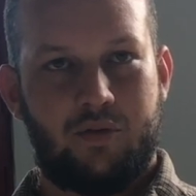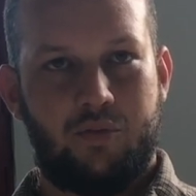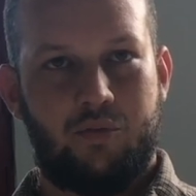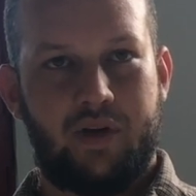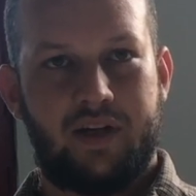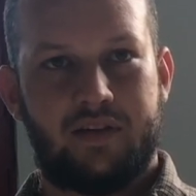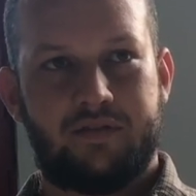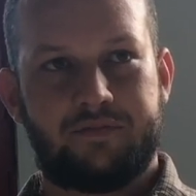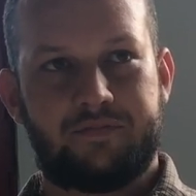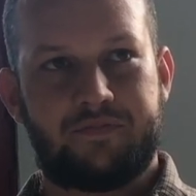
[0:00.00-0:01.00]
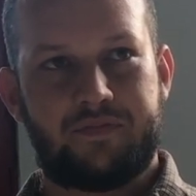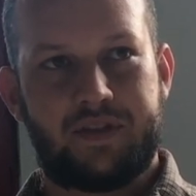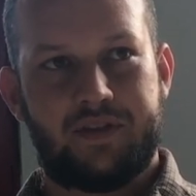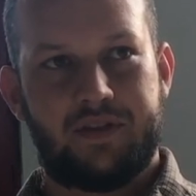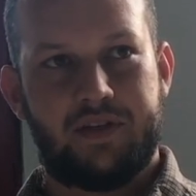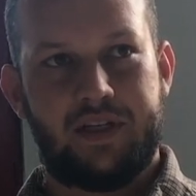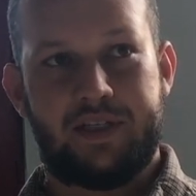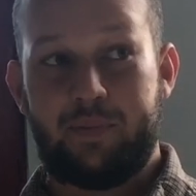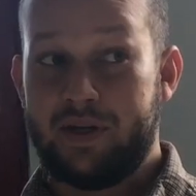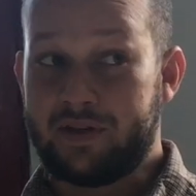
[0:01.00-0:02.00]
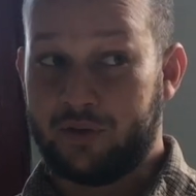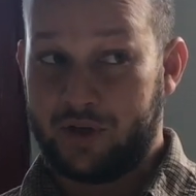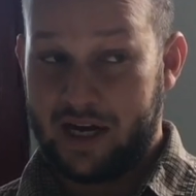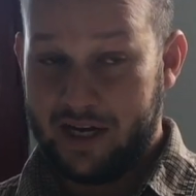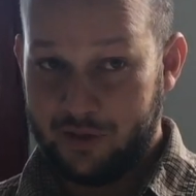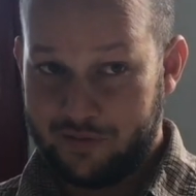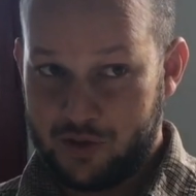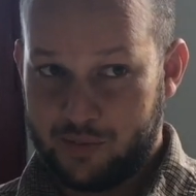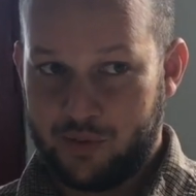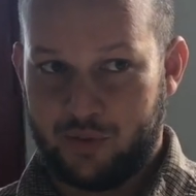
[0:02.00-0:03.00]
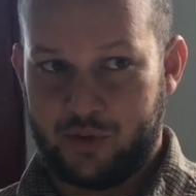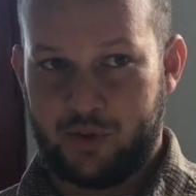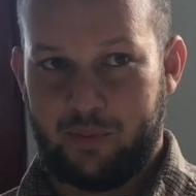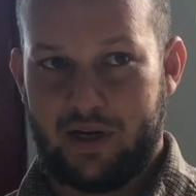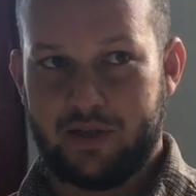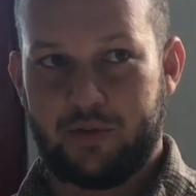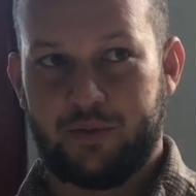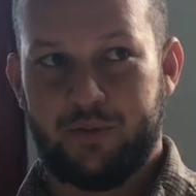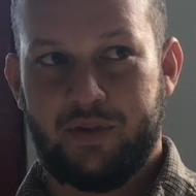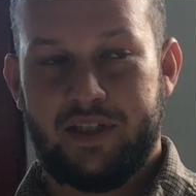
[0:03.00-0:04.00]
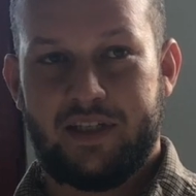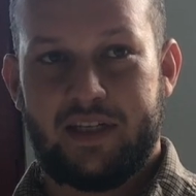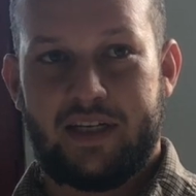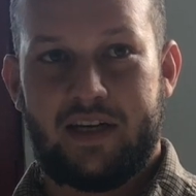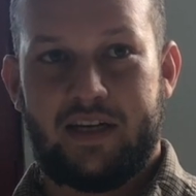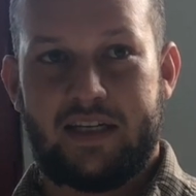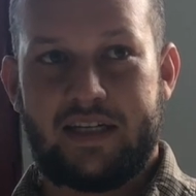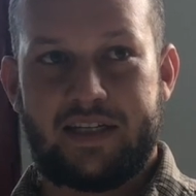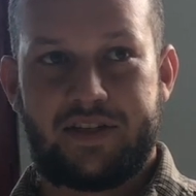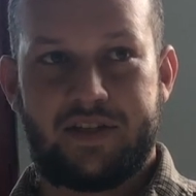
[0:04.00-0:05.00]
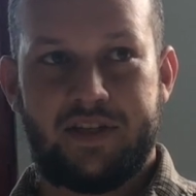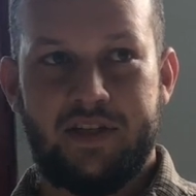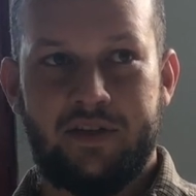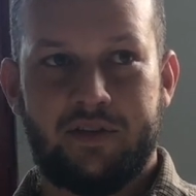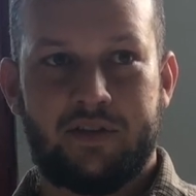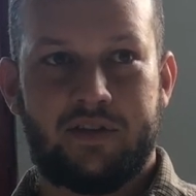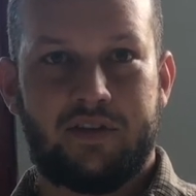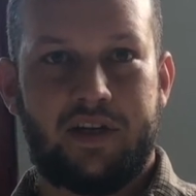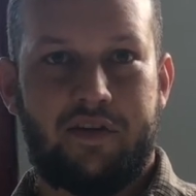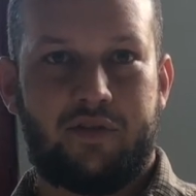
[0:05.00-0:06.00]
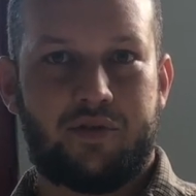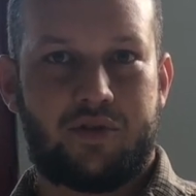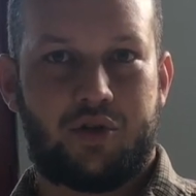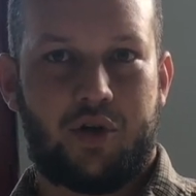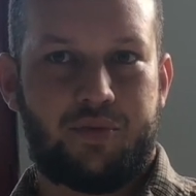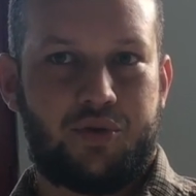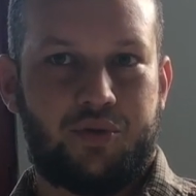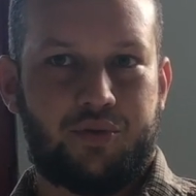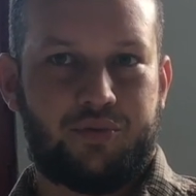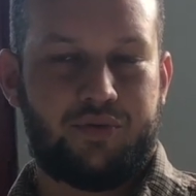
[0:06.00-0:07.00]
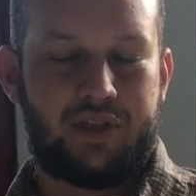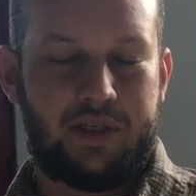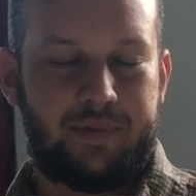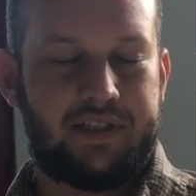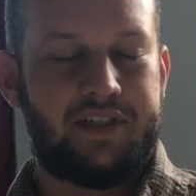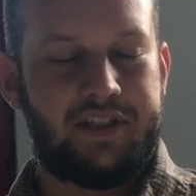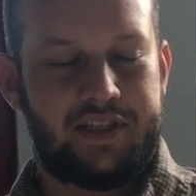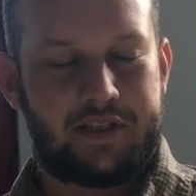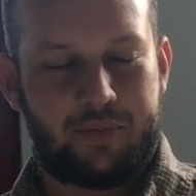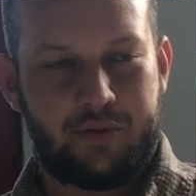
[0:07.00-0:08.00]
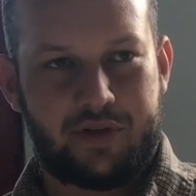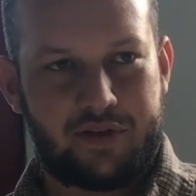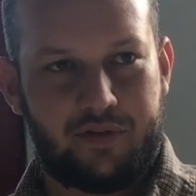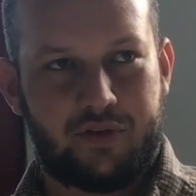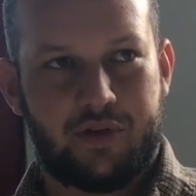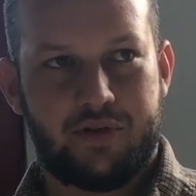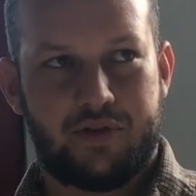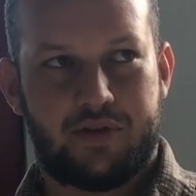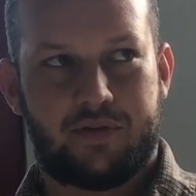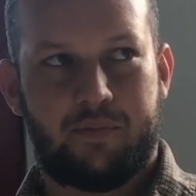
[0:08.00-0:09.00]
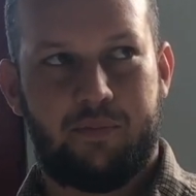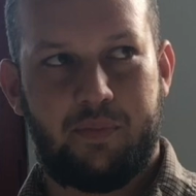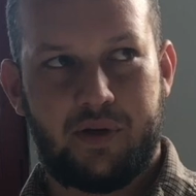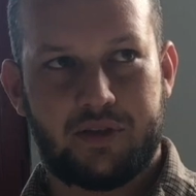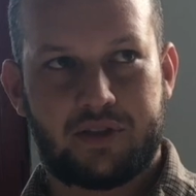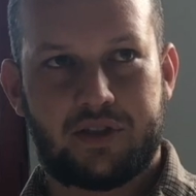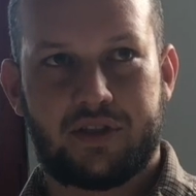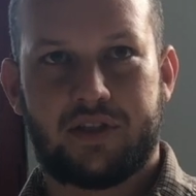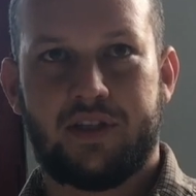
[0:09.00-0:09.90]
Well, it depends on the kind of job you want to apply to. Senior levels jobs, you typically need experience for those, but